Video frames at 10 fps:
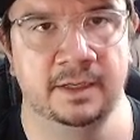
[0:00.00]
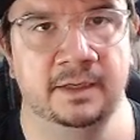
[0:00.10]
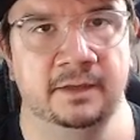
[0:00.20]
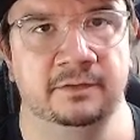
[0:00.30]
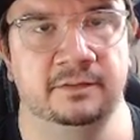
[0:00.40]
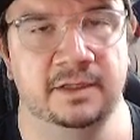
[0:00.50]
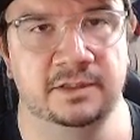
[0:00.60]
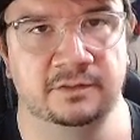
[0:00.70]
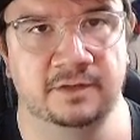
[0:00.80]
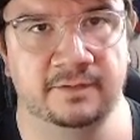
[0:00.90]
stage
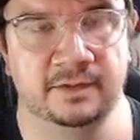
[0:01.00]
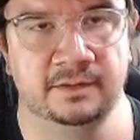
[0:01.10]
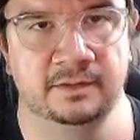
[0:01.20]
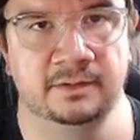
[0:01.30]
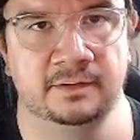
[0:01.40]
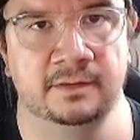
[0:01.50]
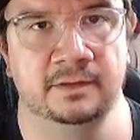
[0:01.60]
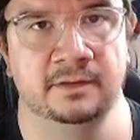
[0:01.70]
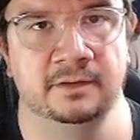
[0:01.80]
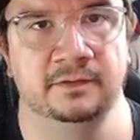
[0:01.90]
7,
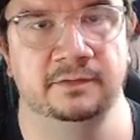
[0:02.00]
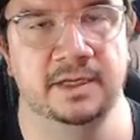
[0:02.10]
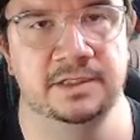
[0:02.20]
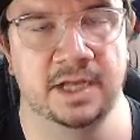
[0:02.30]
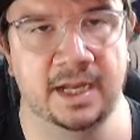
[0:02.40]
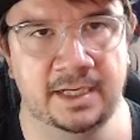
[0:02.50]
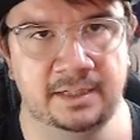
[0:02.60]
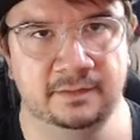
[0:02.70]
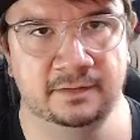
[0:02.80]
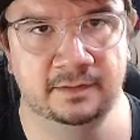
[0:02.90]
stage 8,
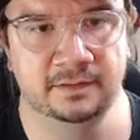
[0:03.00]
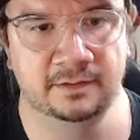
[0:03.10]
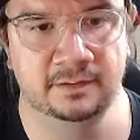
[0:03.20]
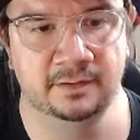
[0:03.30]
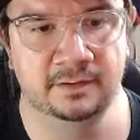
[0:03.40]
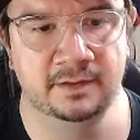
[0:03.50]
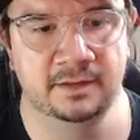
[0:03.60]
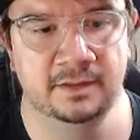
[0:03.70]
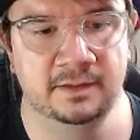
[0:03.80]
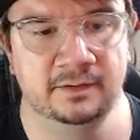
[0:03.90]

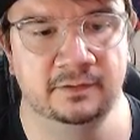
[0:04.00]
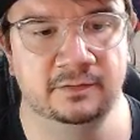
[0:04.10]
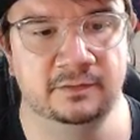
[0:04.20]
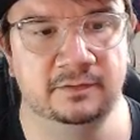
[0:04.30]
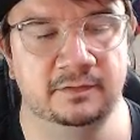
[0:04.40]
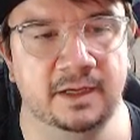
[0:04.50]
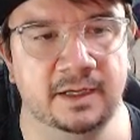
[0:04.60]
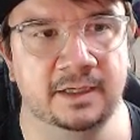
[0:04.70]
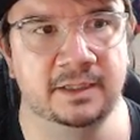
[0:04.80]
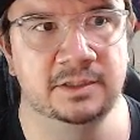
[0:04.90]

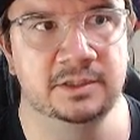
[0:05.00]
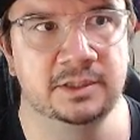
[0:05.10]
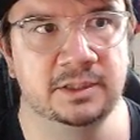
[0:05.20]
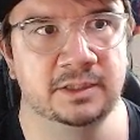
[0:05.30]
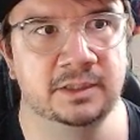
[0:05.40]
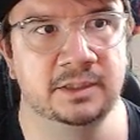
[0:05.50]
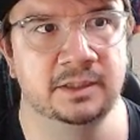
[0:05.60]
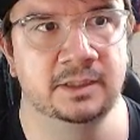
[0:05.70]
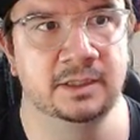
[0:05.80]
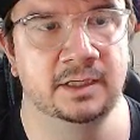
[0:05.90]
stage
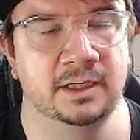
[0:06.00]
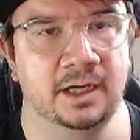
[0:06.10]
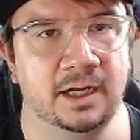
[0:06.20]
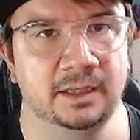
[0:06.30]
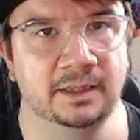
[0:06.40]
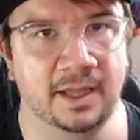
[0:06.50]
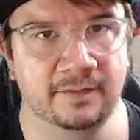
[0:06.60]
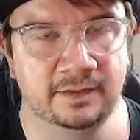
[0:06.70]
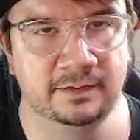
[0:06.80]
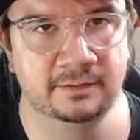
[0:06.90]

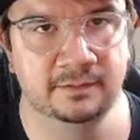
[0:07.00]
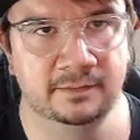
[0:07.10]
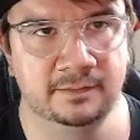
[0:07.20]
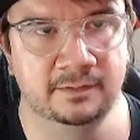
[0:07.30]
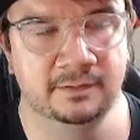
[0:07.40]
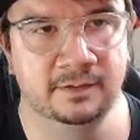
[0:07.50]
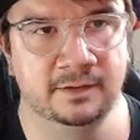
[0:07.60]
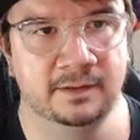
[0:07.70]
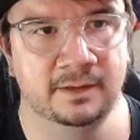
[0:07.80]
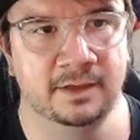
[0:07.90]
11,
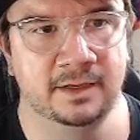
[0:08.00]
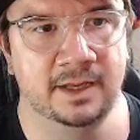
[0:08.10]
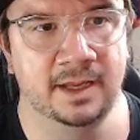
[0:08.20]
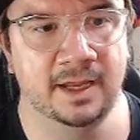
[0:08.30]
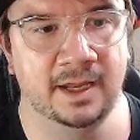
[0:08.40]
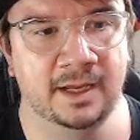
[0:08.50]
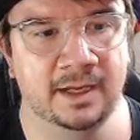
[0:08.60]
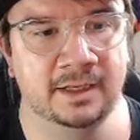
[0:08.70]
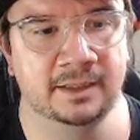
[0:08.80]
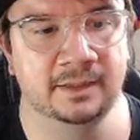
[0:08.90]

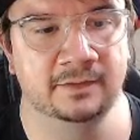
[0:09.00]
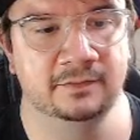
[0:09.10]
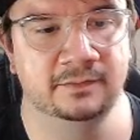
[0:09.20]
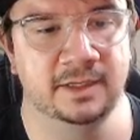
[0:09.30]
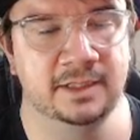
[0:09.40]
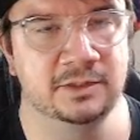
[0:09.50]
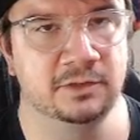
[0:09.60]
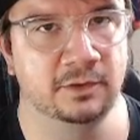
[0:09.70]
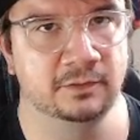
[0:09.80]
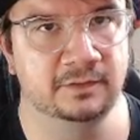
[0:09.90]
and stage
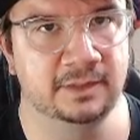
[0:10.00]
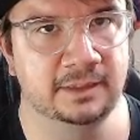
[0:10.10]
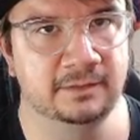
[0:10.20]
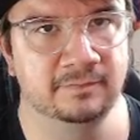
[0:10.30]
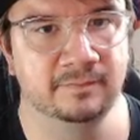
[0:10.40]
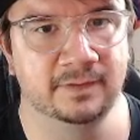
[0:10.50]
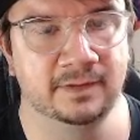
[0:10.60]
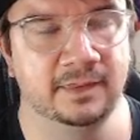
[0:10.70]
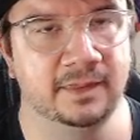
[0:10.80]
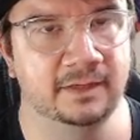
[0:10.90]
13.
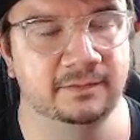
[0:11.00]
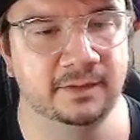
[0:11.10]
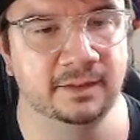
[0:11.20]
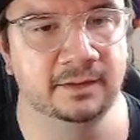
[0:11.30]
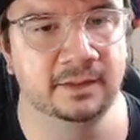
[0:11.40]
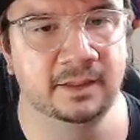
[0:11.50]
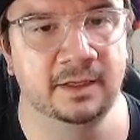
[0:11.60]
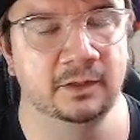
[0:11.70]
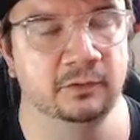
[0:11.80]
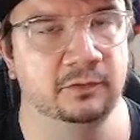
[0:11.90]
That's it.
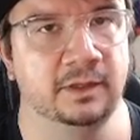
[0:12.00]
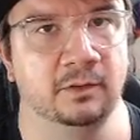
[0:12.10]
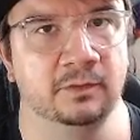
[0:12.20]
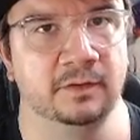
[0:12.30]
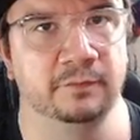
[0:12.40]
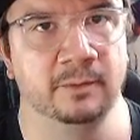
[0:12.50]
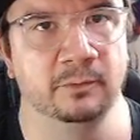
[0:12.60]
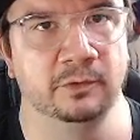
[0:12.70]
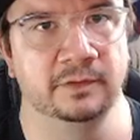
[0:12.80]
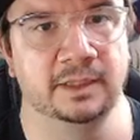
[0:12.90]
Those are the only frame
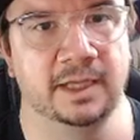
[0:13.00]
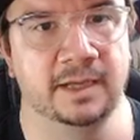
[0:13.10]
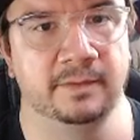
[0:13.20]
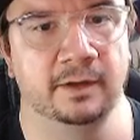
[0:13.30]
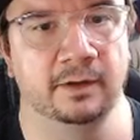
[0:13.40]
rules in the game that